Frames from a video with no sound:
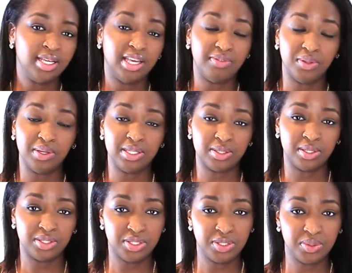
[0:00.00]
even though he's
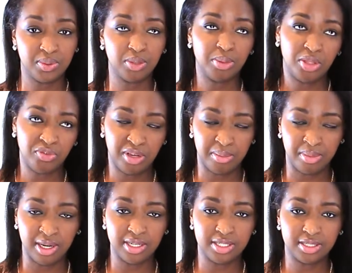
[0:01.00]
only 2, he'll be 3 in
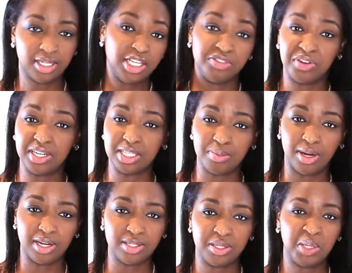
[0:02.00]
March, he's very
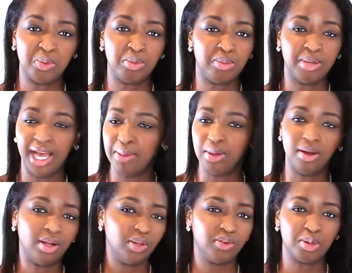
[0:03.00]
smart, so he will be blabbing
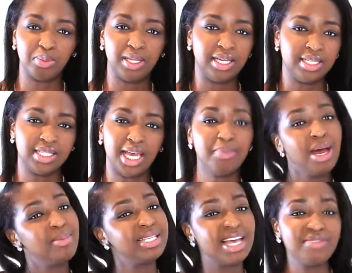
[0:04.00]
all over the place saying,
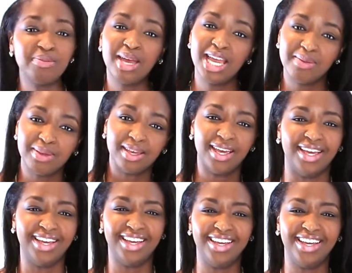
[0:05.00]
mommy's having a
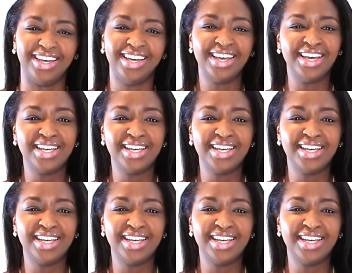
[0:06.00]
baby.